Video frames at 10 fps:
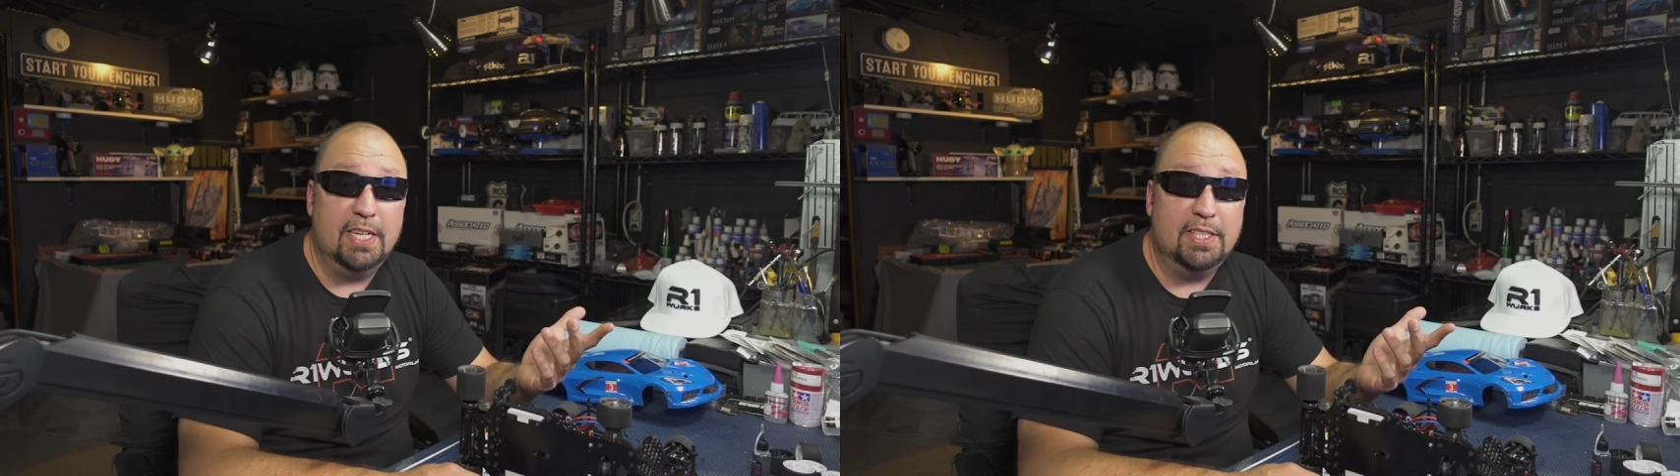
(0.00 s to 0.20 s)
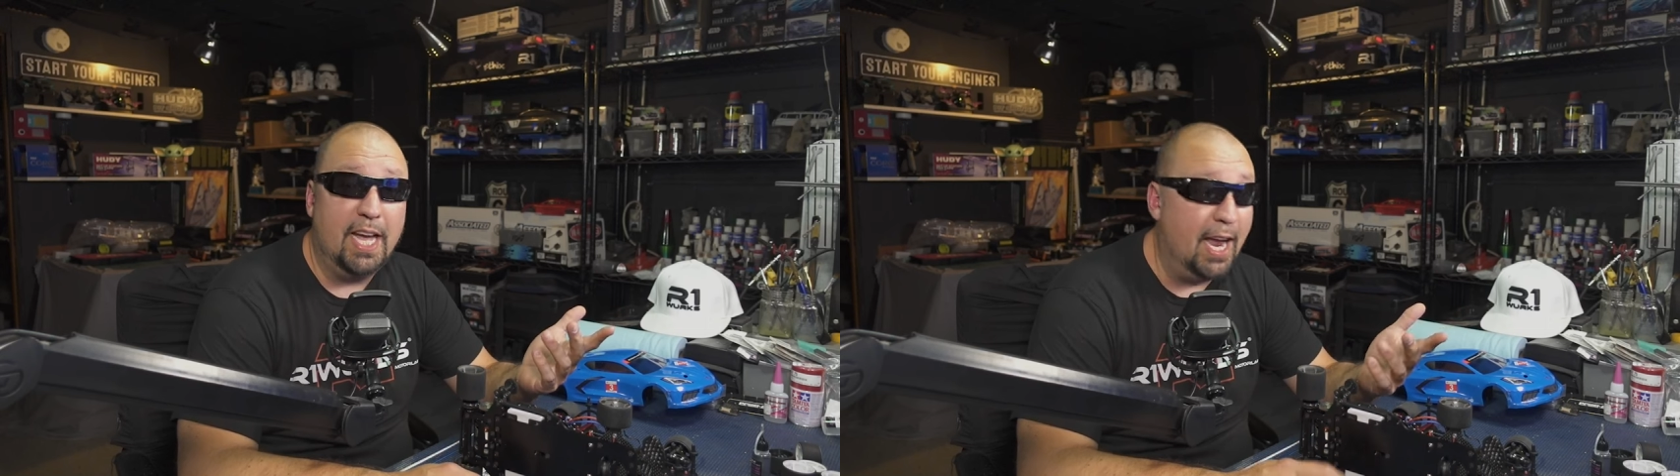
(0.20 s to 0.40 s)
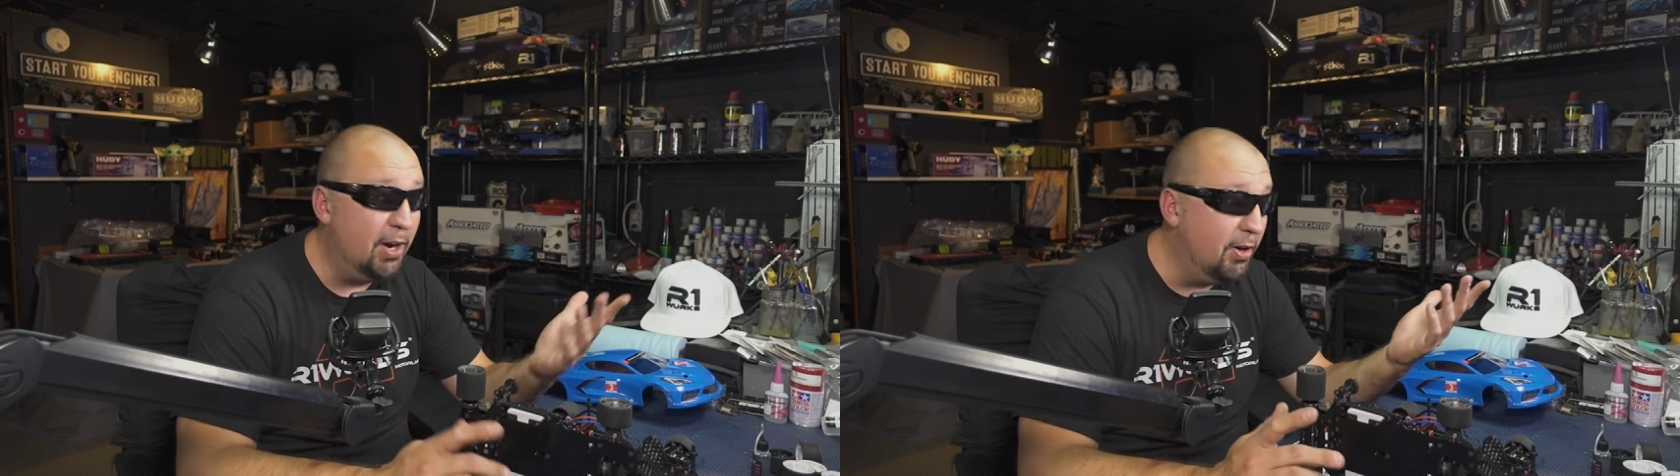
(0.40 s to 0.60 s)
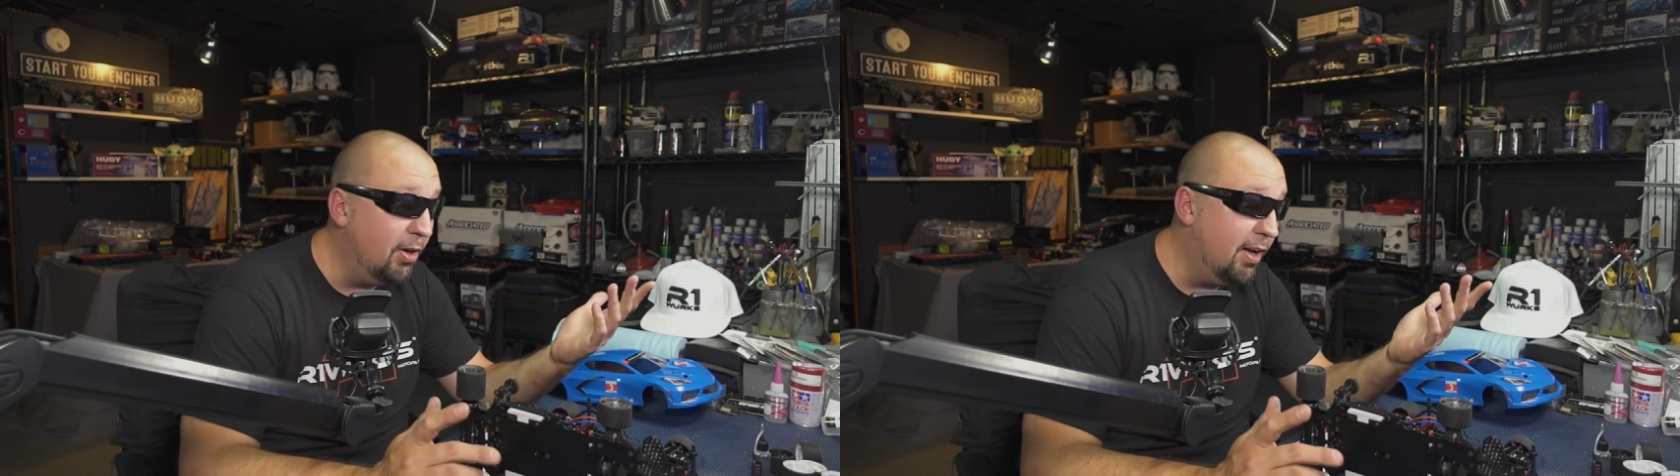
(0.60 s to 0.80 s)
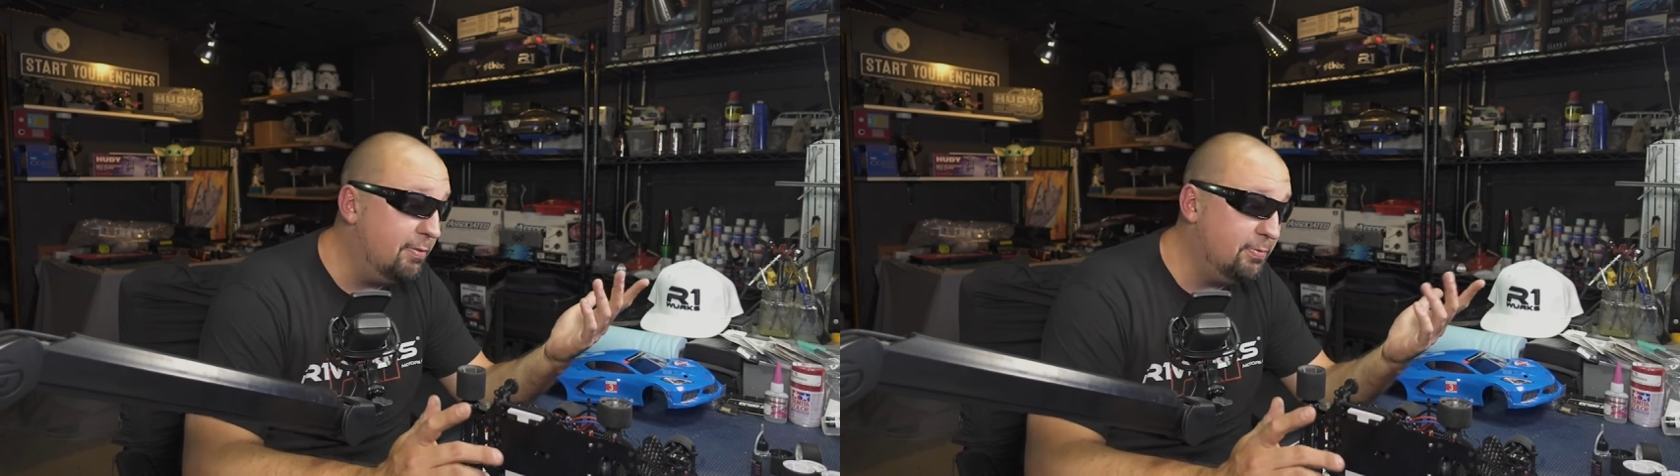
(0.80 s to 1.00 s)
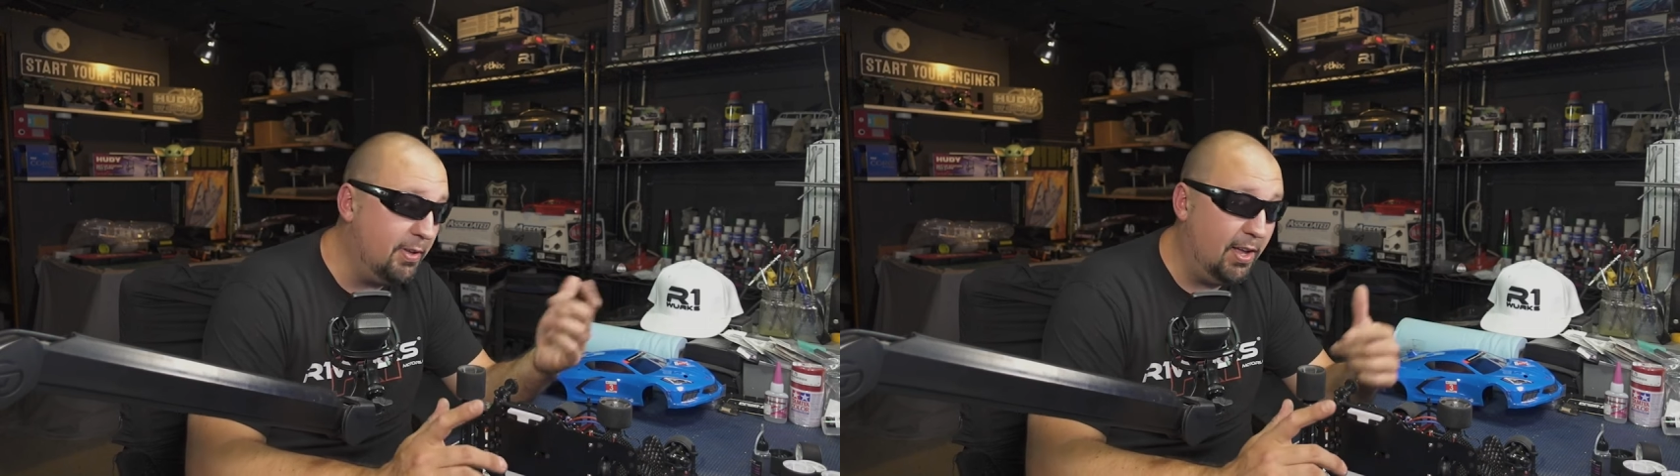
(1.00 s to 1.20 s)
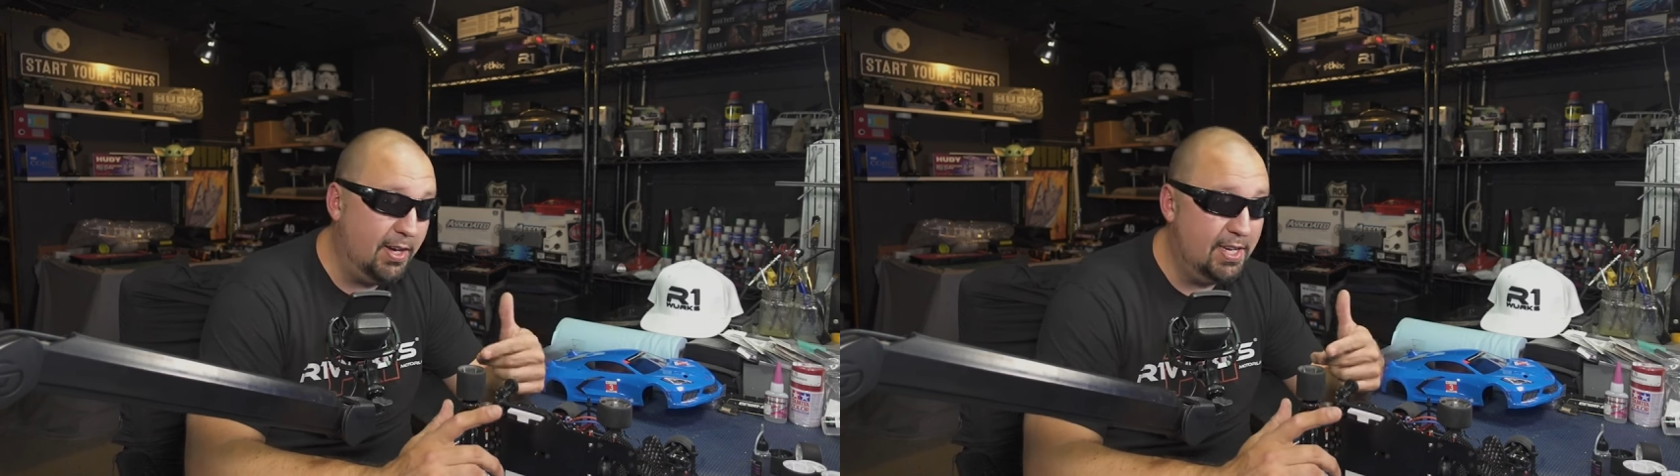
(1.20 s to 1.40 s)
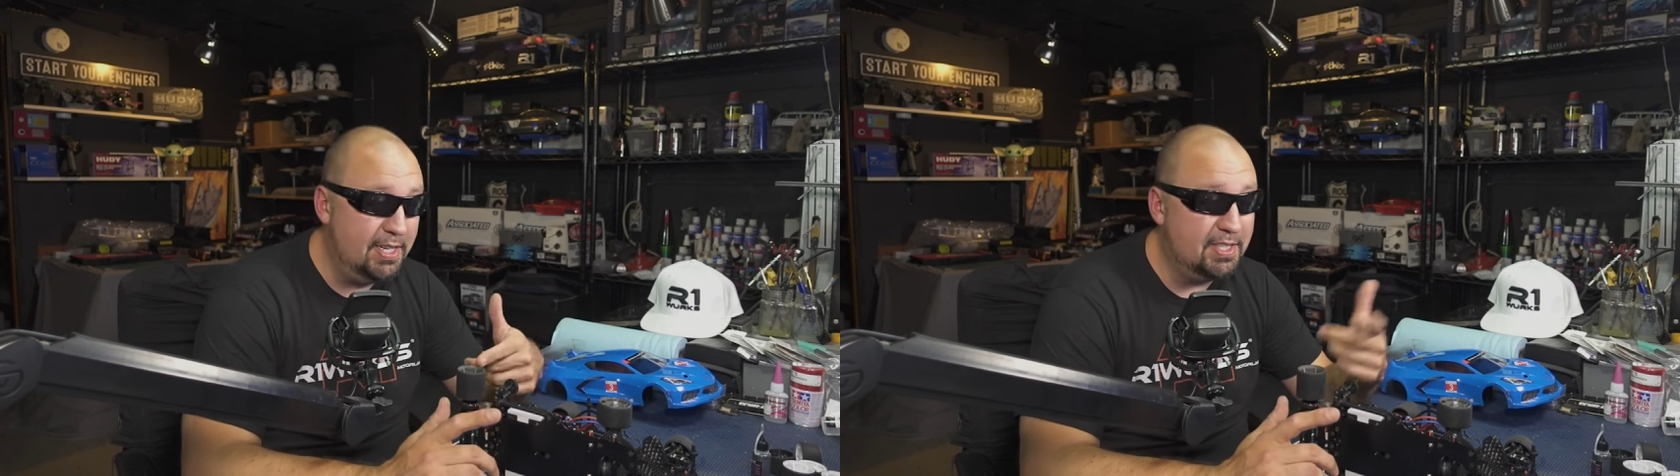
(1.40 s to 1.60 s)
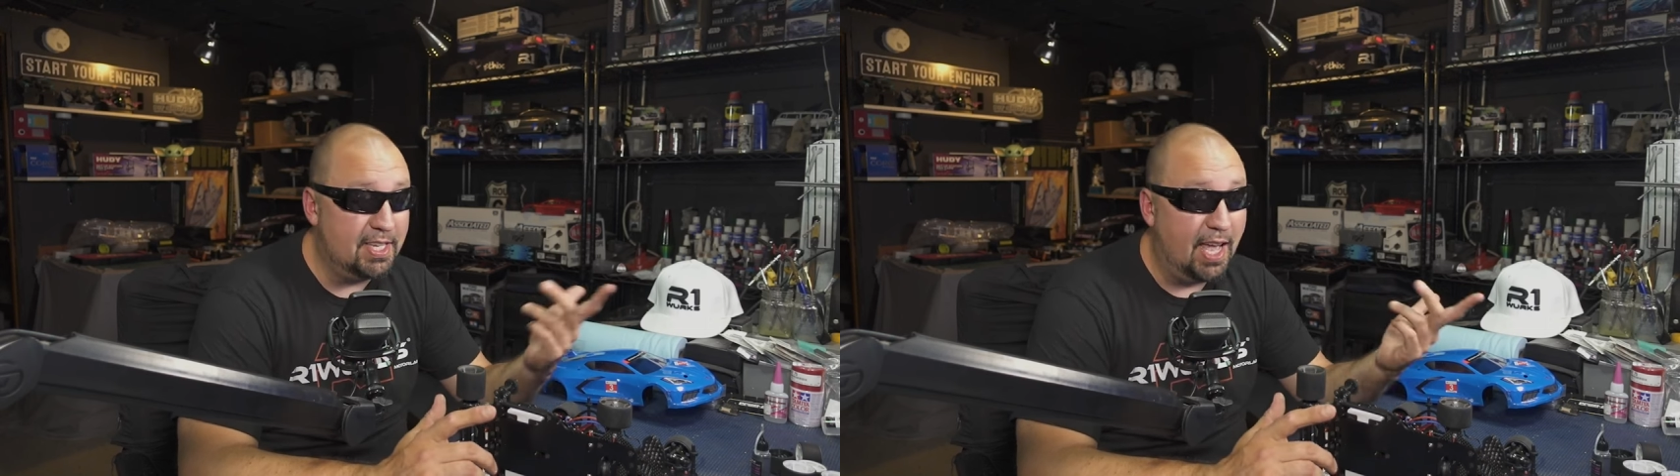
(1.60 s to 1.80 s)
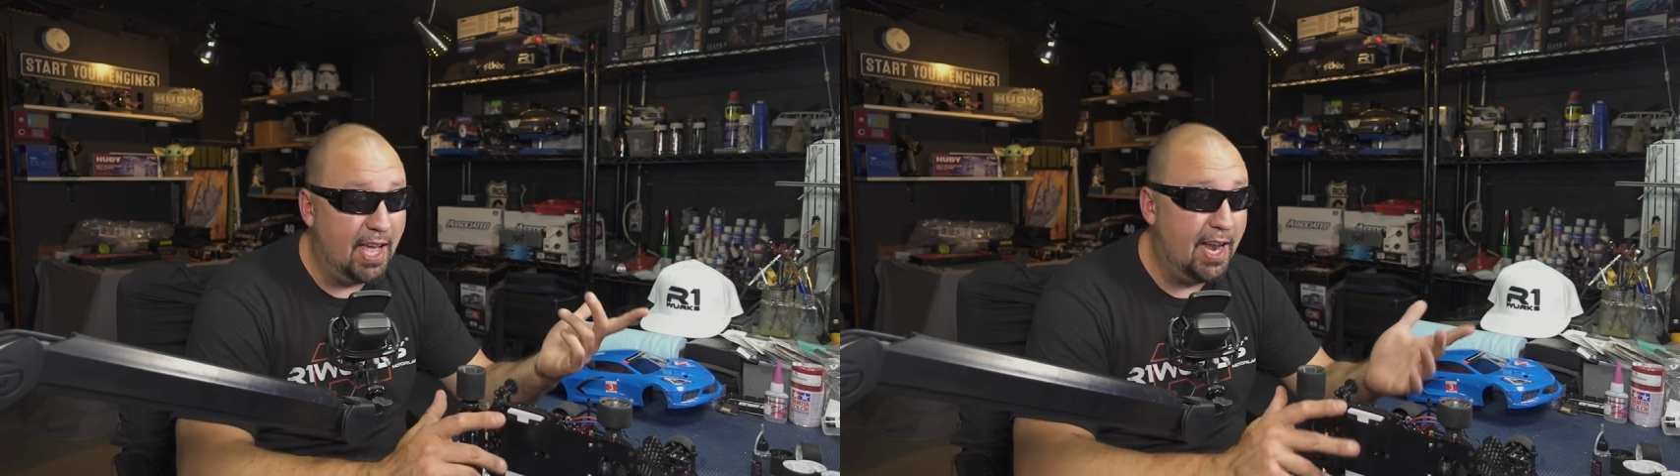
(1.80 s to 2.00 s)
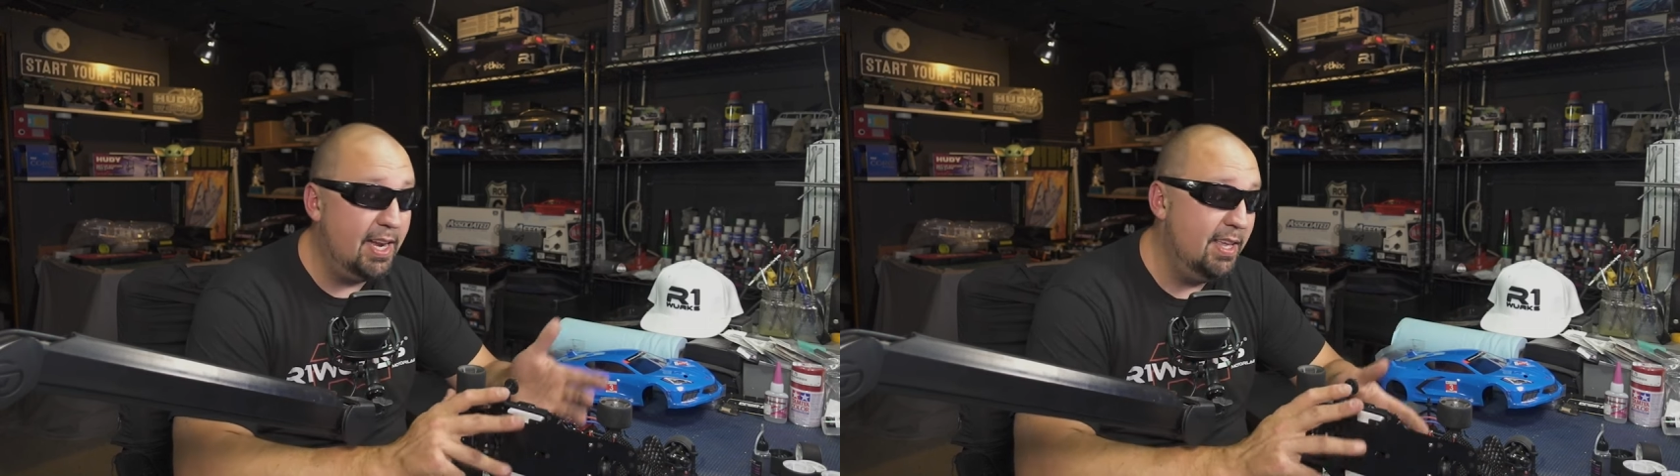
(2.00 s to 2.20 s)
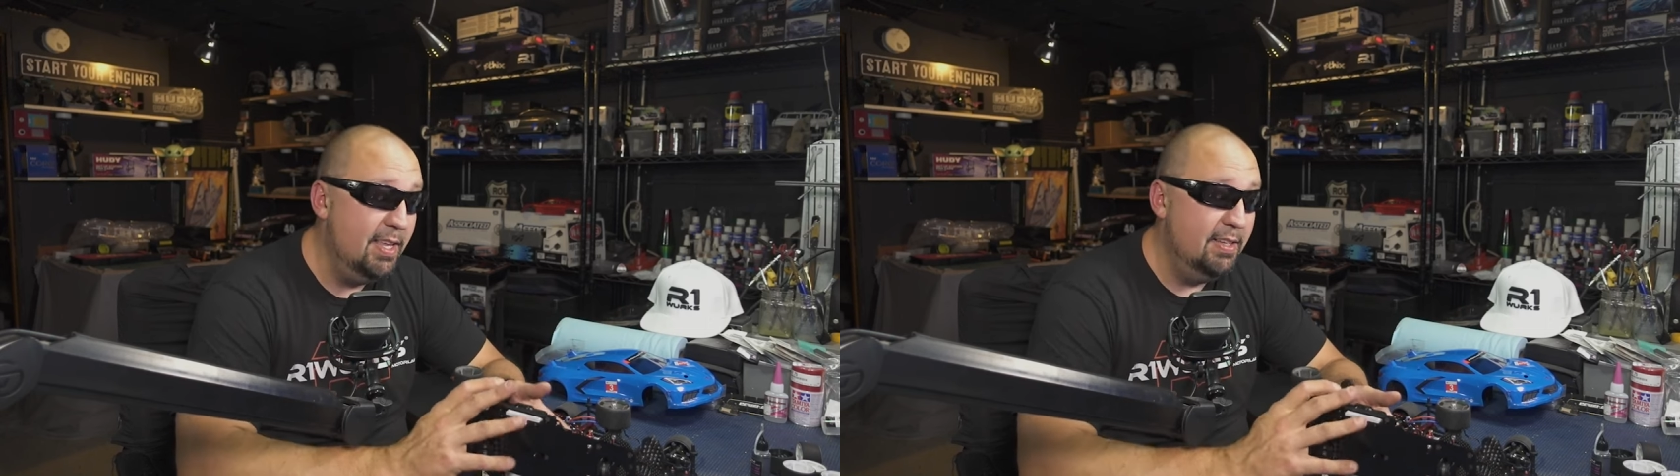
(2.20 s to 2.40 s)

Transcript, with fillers: a tire off on each side